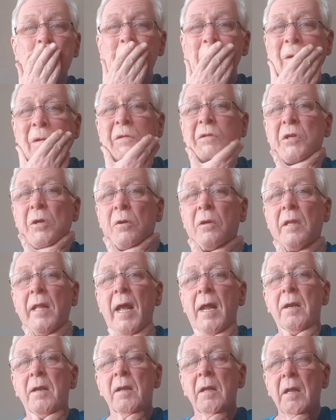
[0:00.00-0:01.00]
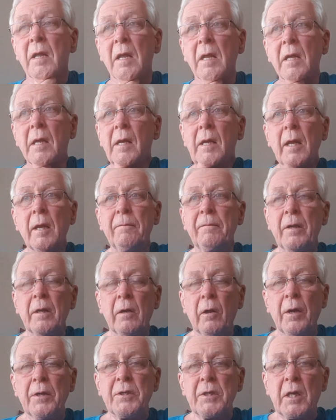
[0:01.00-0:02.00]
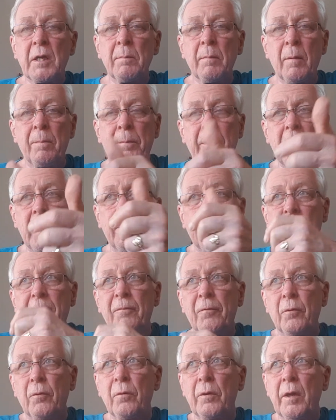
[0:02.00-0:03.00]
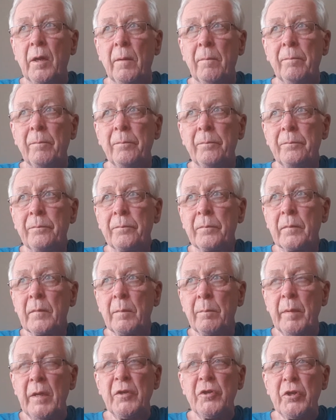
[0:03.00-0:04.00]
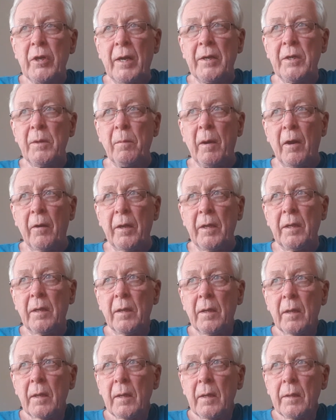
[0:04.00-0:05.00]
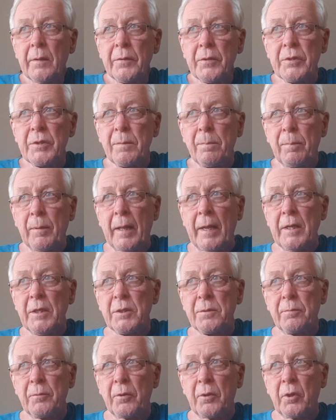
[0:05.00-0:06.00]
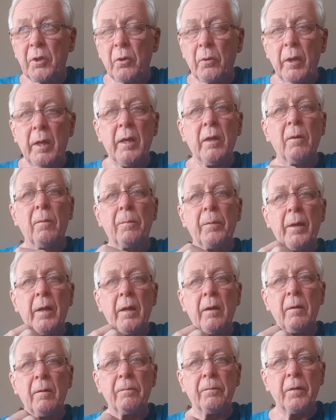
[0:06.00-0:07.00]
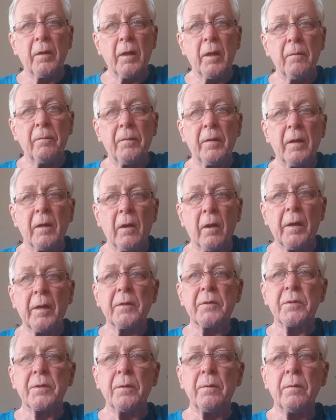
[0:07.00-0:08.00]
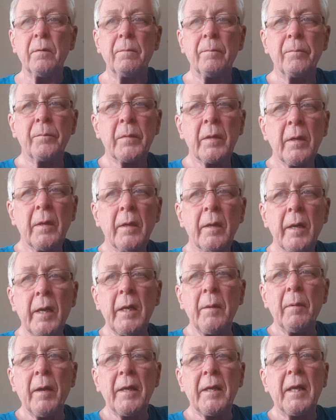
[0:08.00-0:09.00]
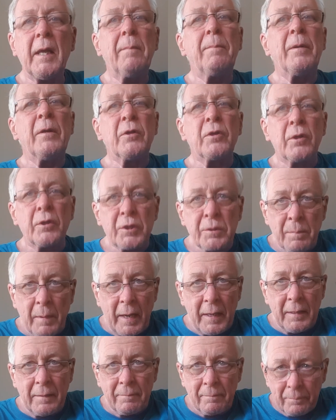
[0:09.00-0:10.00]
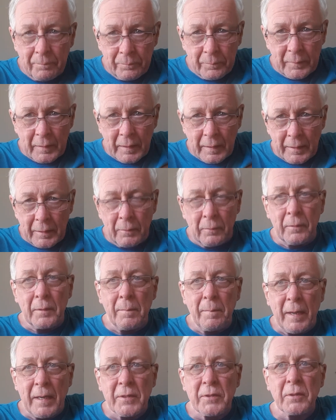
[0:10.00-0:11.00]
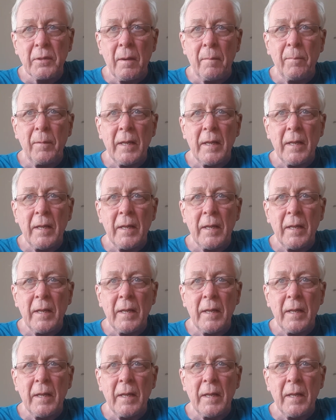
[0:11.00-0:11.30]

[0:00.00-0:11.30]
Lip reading: Until then, if you'd like to come up here before mid-January, there's a place for the three up here if you'd like to. Anyway, keep in touch, mate, and all the best. God